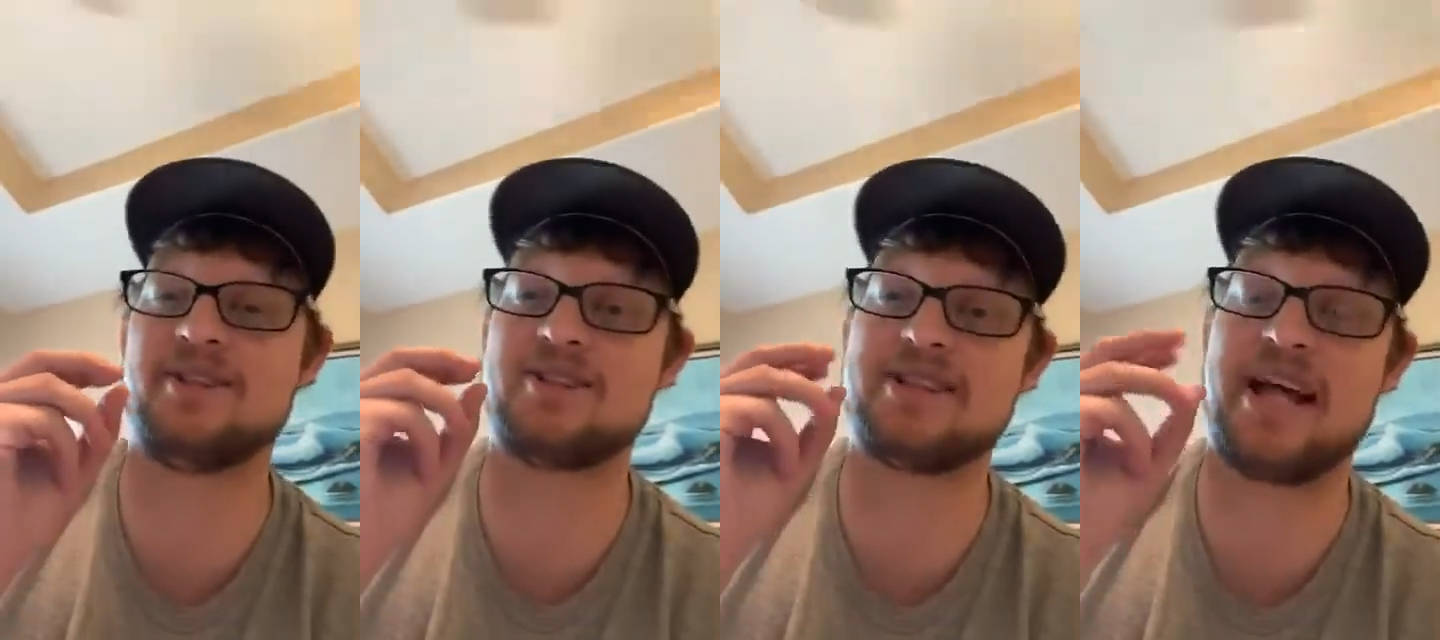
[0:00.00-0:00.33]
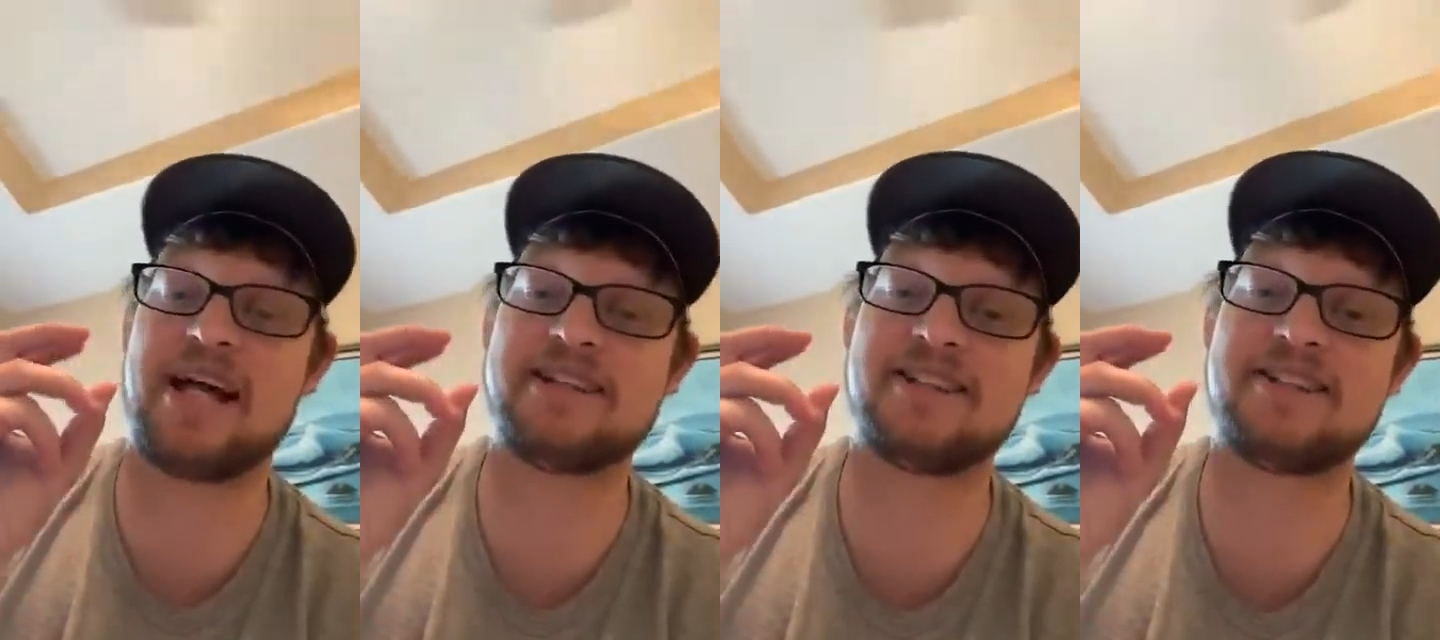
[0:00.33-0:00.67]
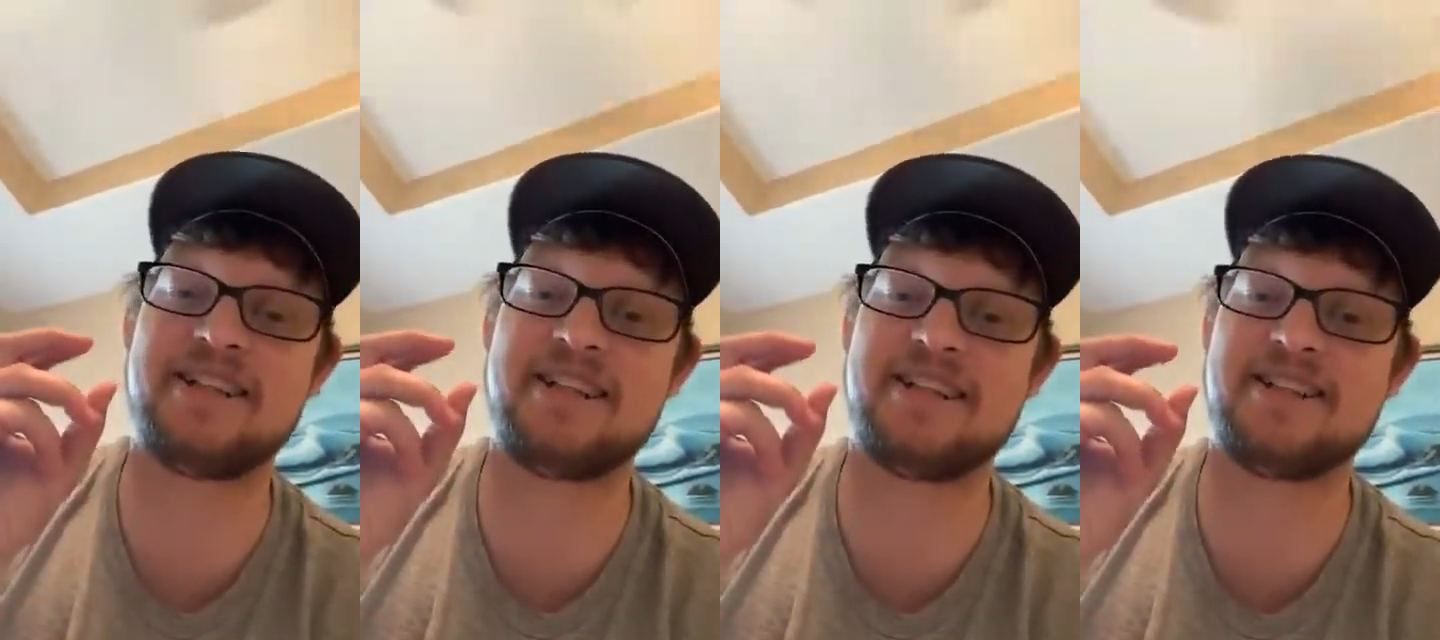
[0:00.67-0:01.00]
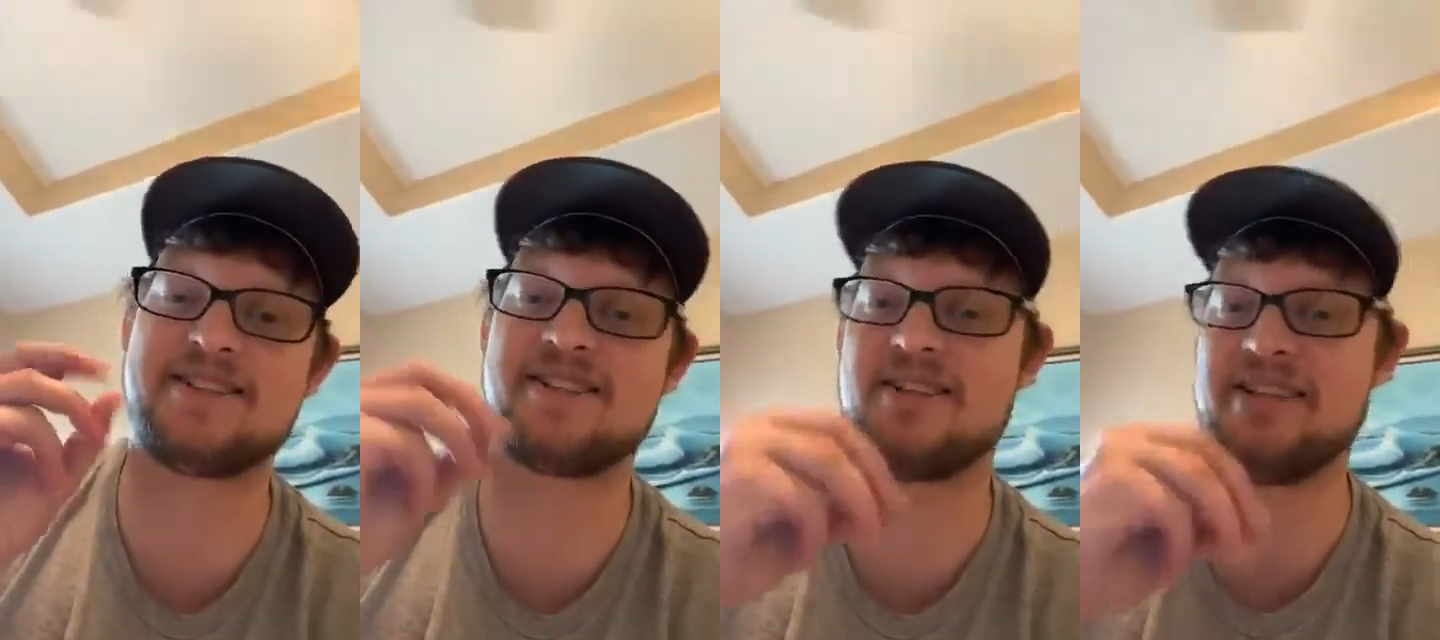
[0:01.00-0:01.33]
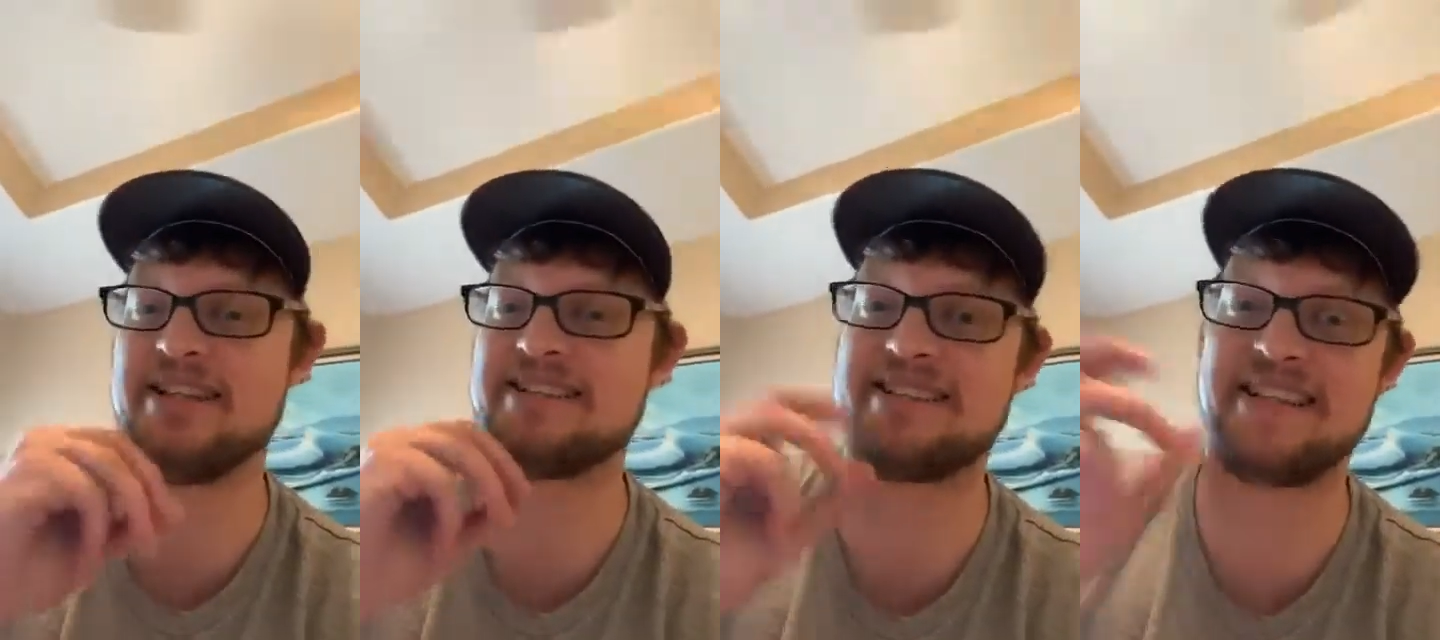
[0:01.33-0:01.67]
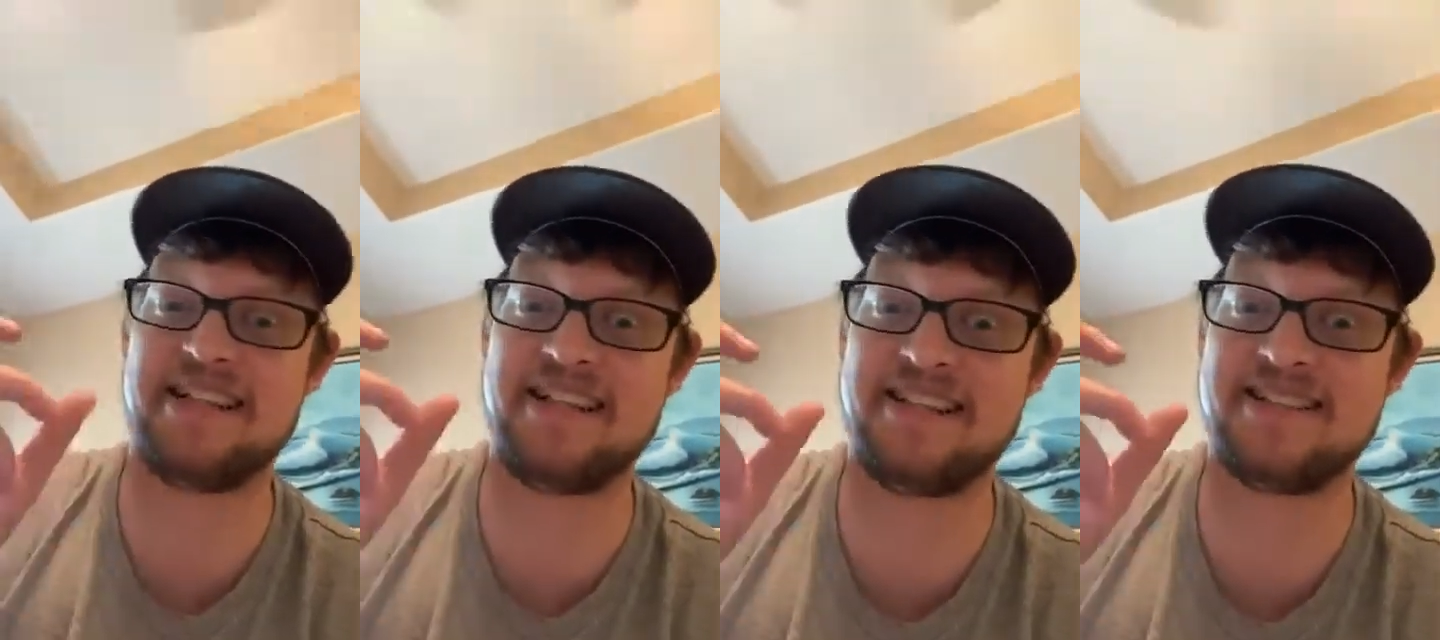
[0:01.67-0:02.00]
The Sadducees, the
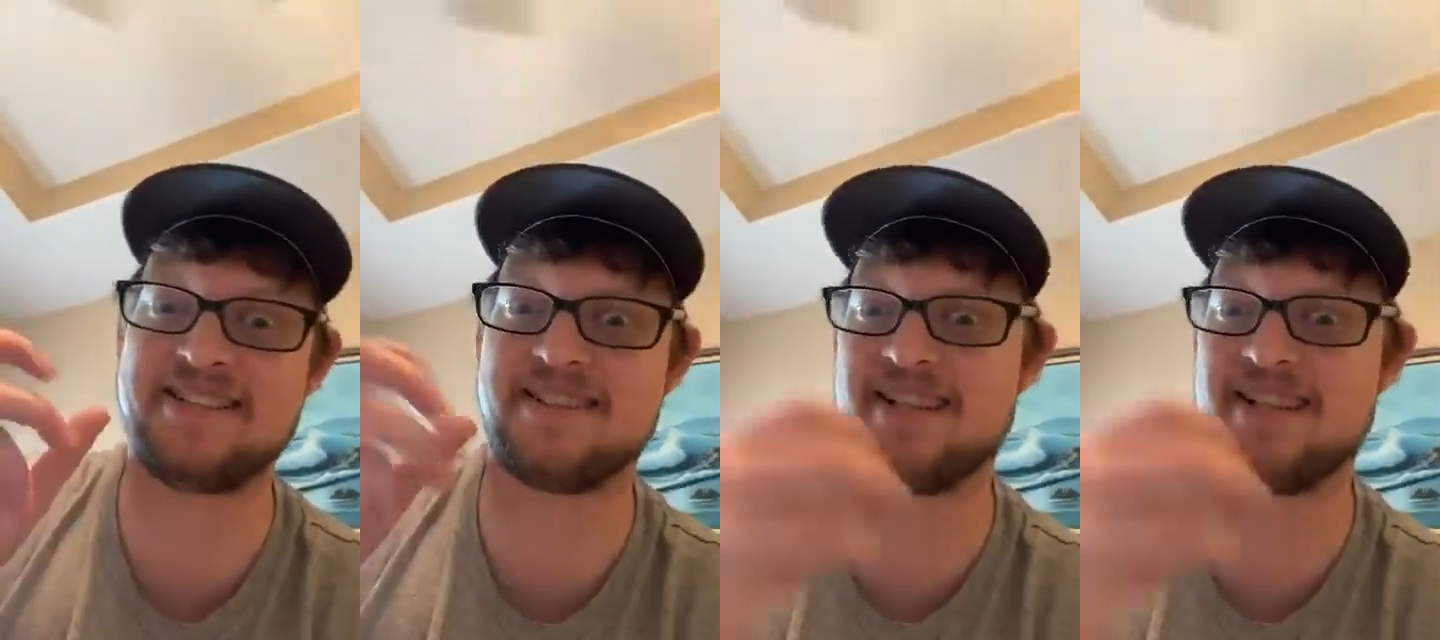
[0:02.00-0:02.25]
Essenes,